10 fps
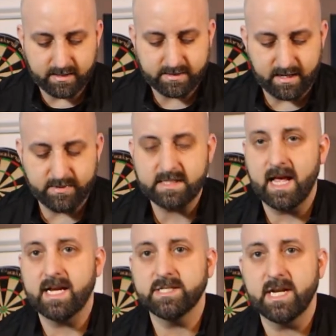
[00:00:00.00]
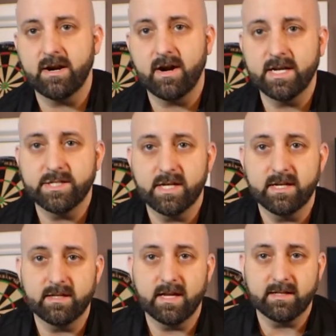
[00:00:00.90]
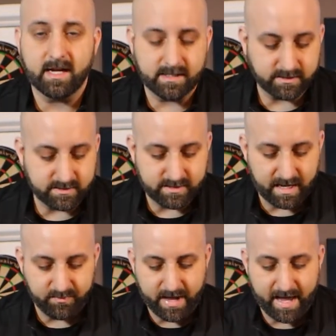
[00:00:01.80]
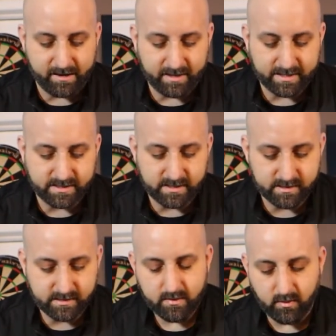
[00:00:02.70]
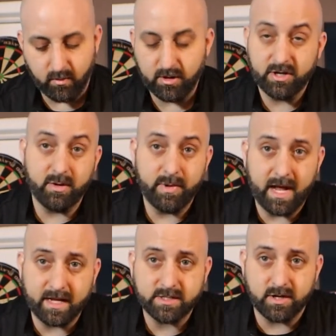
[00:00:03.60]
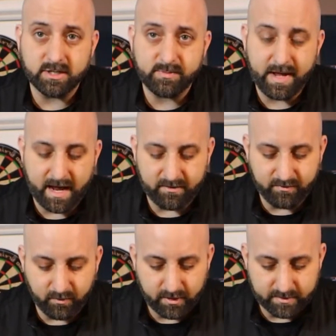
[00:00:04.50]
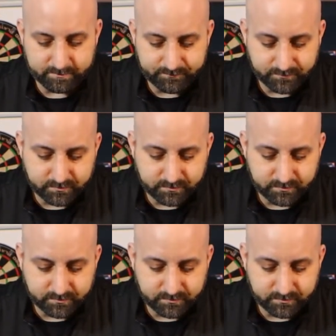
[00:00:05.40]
Same as last generation, it does take batteries, or you could buy a charger pack for it.